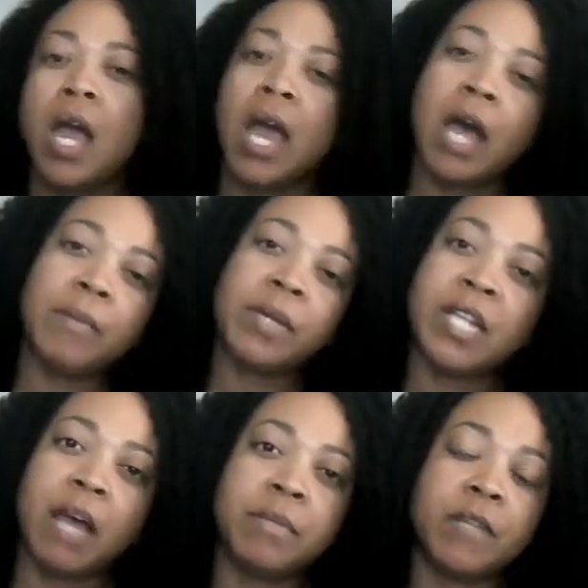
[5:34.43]
How many
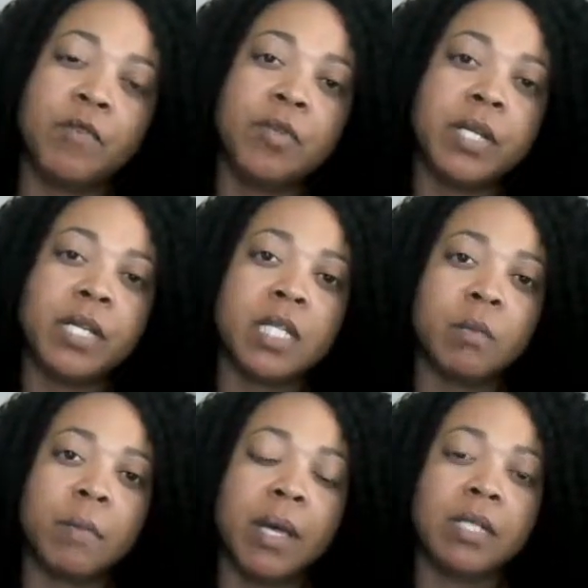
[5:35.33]
times have you said
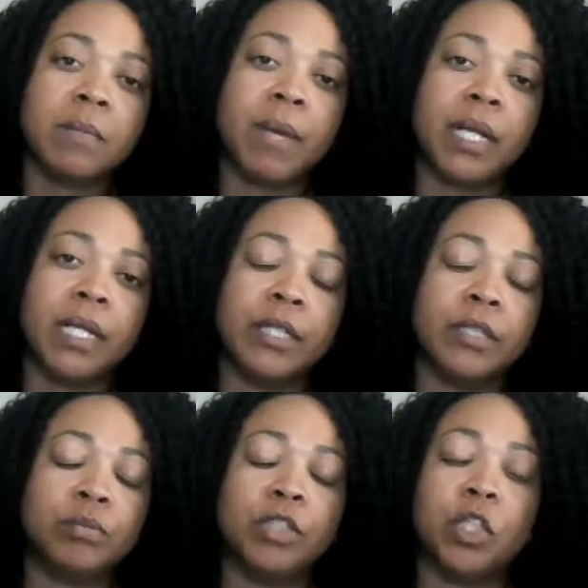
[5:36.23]
something about somebody
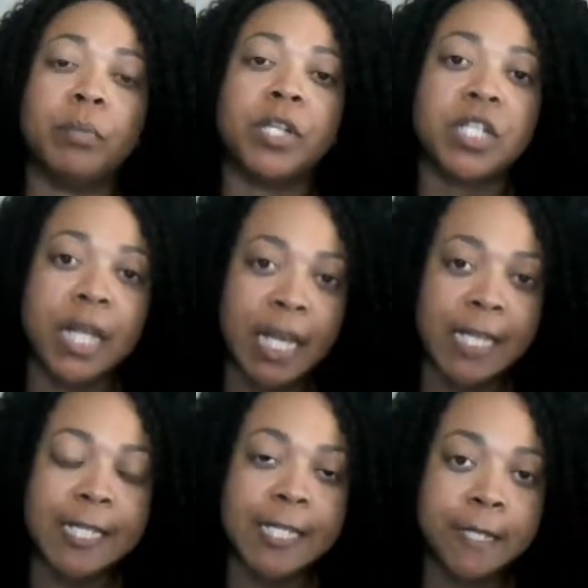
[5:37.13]
else with your bitch
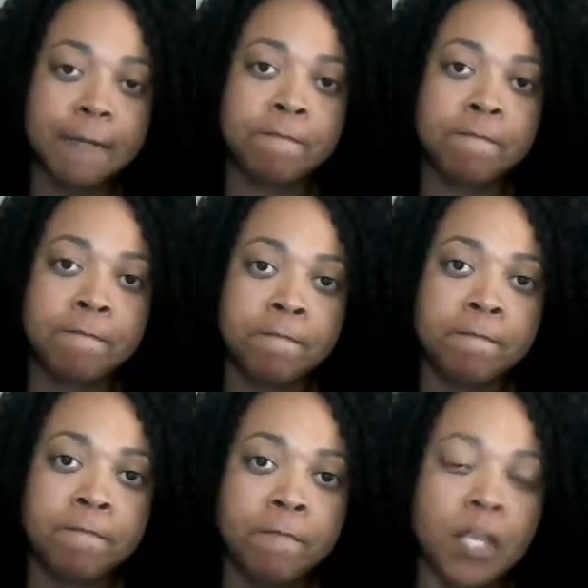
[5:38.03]
ass?
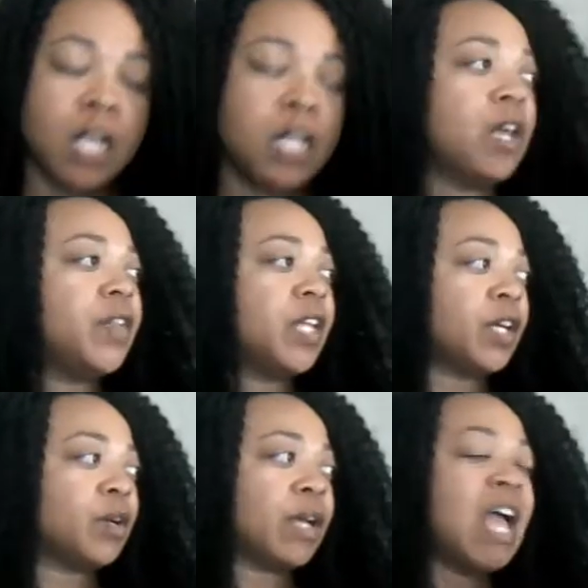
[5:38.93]
And another
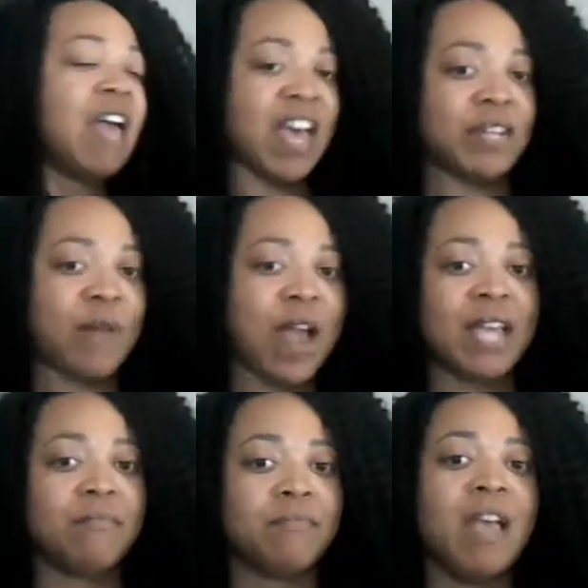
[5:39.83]
nigga grin, that's
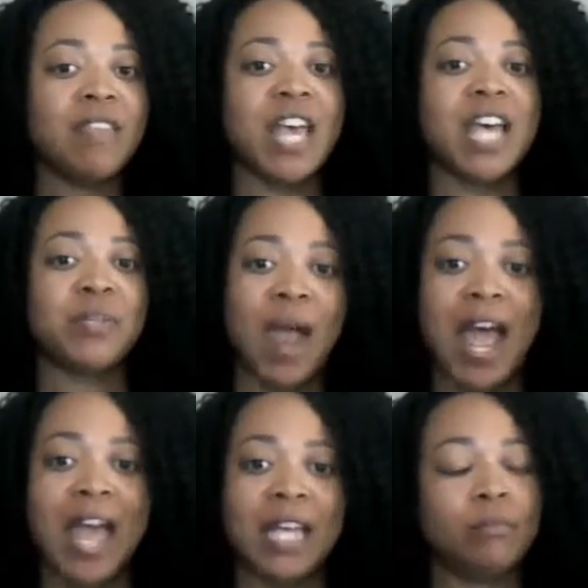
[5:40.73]
right, that's right.